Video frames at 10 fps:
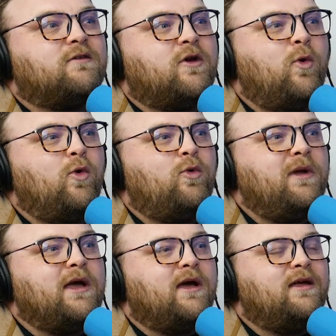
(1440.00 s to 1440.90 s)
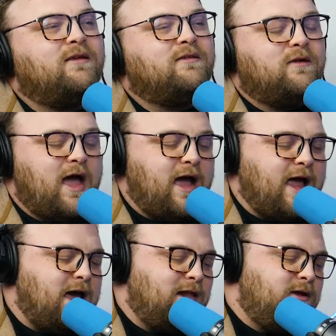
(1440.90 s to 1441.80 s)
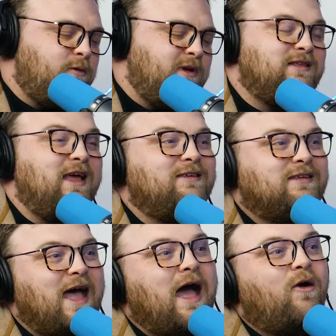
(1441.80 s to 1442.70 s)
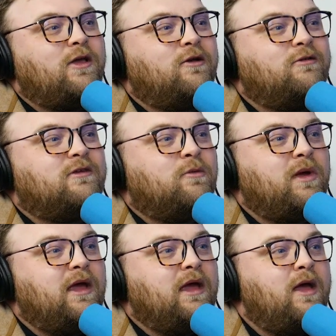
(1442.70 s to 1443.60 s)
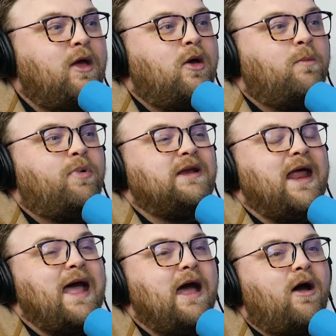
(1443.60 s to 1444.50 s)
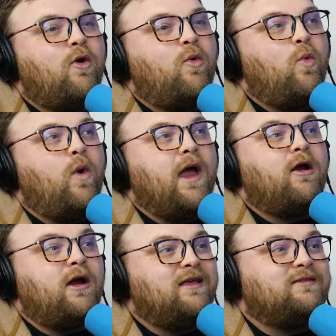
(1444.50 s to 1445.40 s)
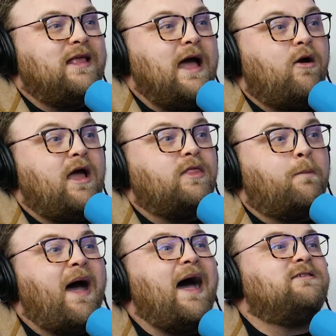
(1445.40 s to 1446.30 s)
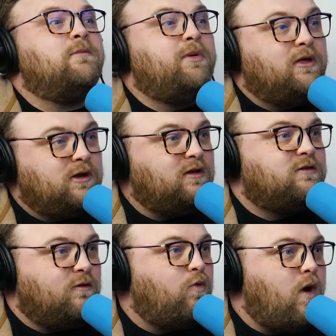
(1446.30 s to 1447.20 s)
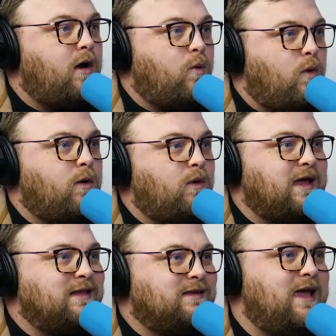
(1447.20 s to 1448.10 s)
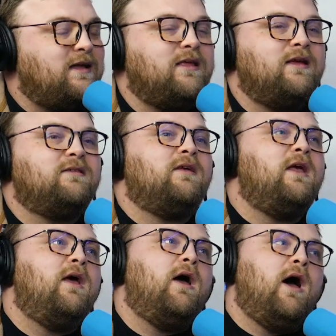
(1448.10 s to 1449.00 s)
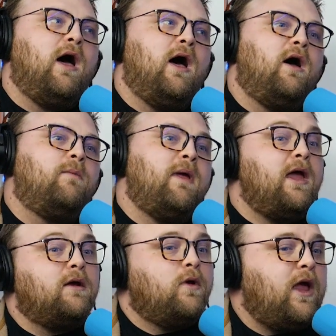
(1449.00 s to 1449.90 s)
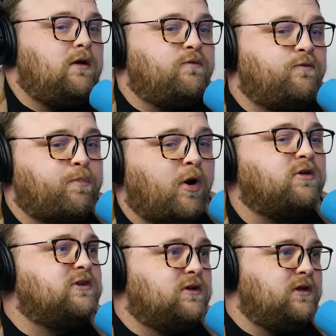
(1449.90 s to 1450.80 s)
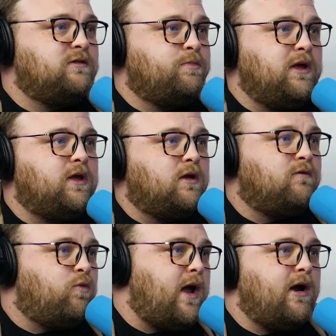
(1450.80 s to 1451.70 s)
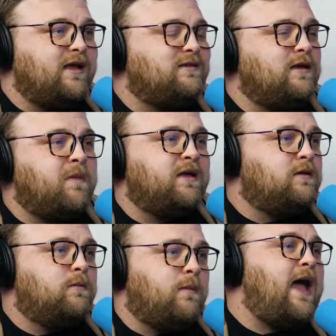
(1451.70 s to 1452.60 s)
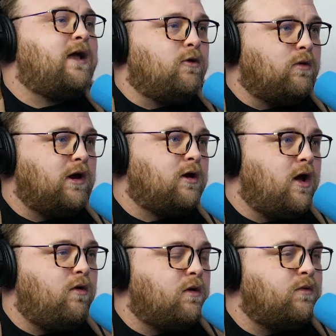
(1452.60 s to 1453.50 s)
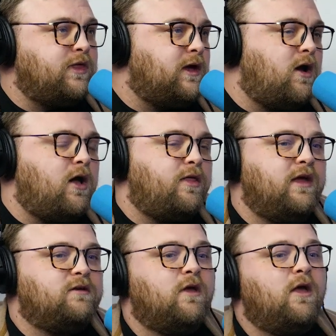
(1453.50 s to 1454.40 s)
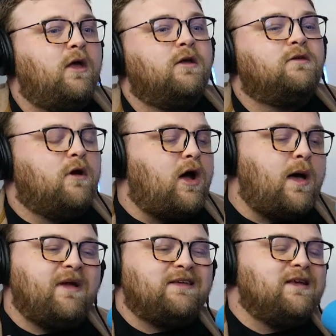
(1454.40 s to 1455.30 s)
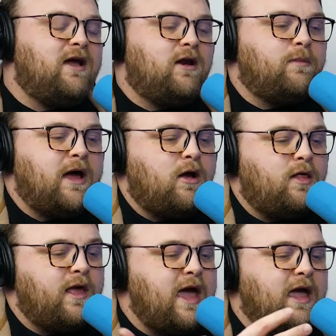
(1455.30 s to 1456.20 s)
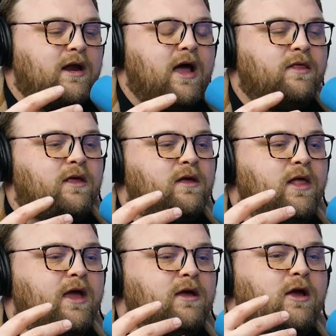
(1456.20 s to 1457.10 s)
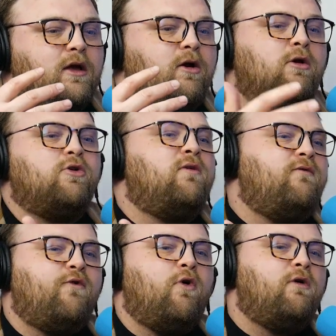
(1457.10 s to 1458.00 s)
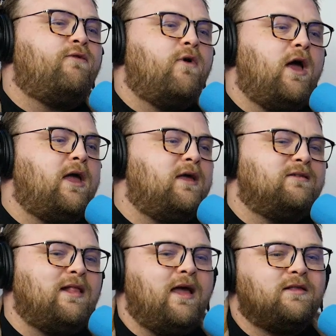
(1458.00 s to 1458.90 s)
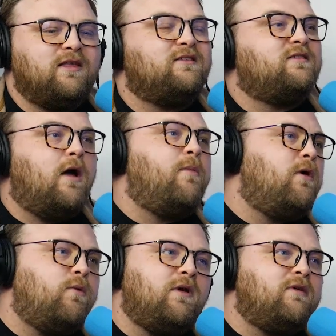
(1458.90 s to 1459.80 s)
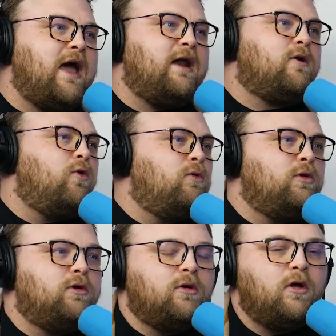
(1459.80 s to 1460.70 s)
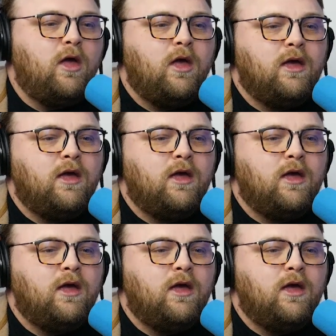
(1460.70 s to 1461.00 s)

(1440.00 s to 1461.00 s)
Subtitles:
it's cool because I got a little bit of taste of how it used to be, but now where it is now and the possibilities of where we can take this. And personally speaking of where I see my career going within all this. So I'm excited about all that, and on the like urgent forefront is like this summer we've got a cool little